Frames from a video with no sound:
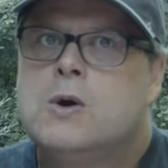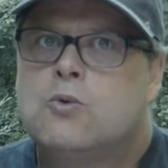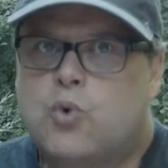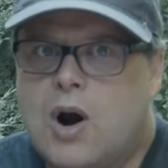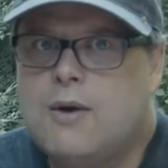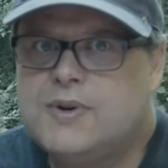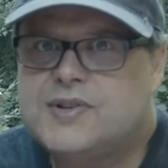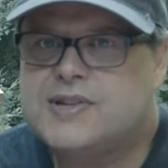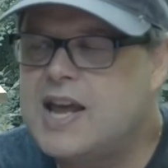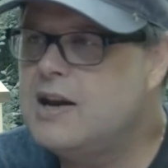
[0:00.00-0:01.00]
where I would
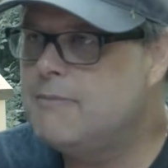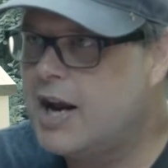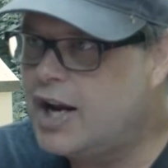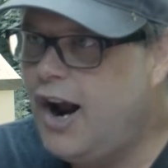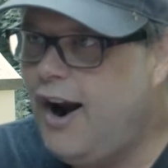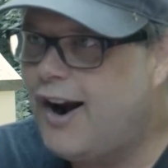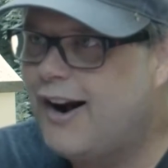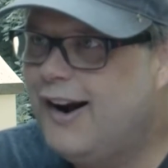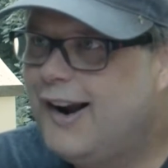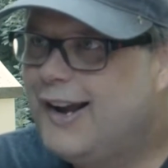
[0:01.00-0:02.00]
stay in my
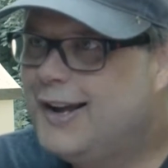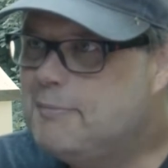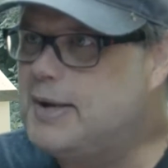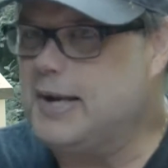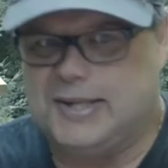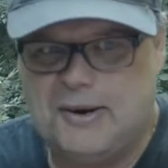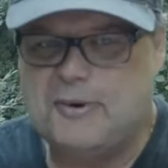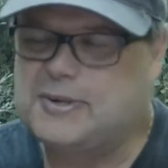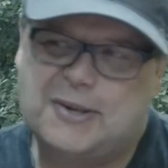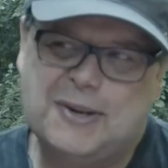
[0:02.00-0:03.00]
car because there
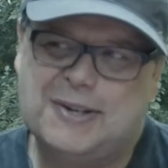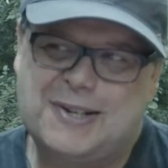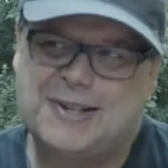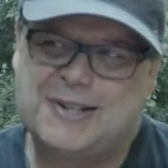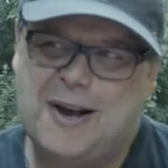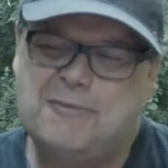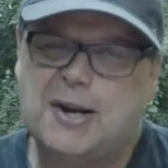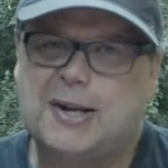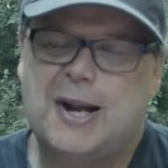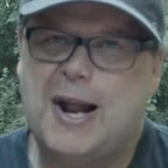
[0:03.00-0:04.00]
was a good
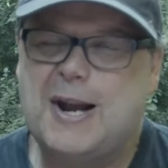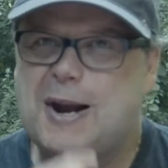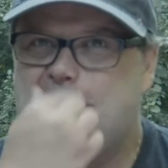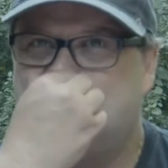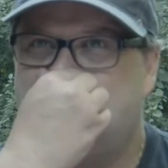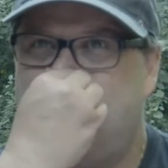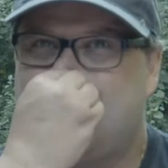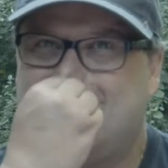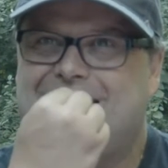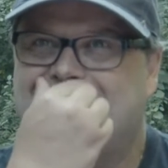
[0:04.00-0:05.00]
subject, and I ended up
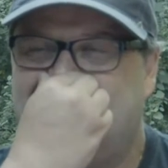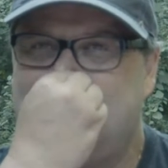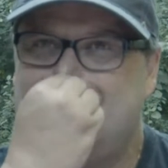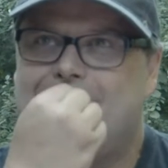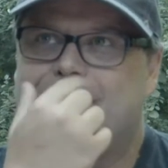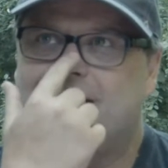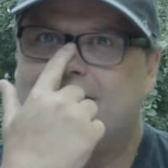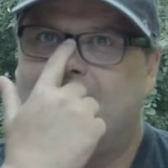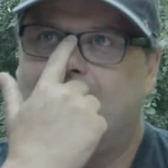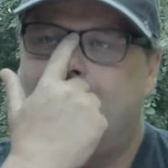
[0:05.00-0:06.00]
walking in late and
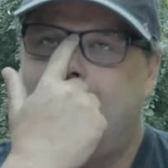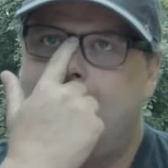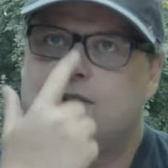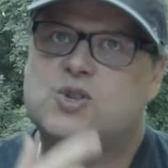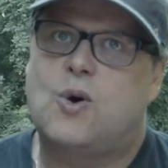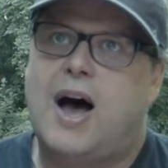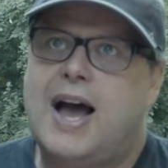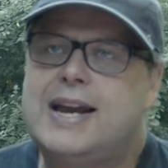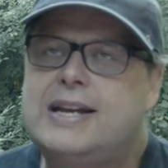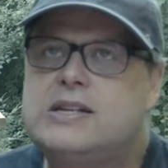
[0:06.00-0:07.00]
everything. So
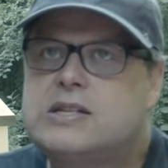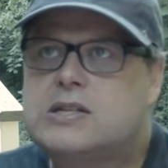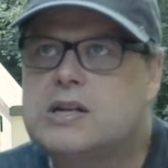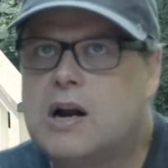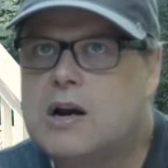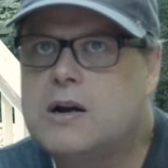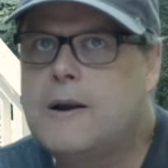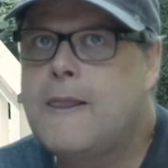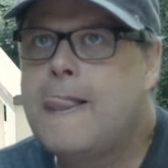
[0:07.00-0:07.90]
I didn't start.